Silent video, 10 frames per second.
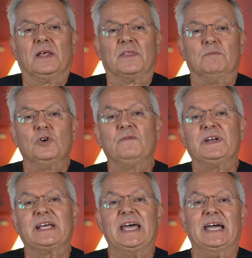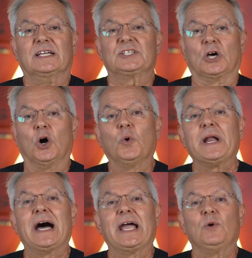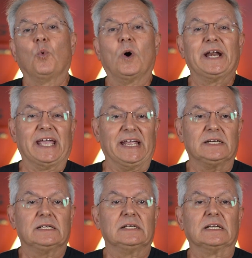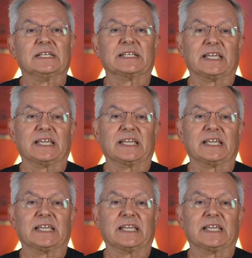The move into hex 0918 is a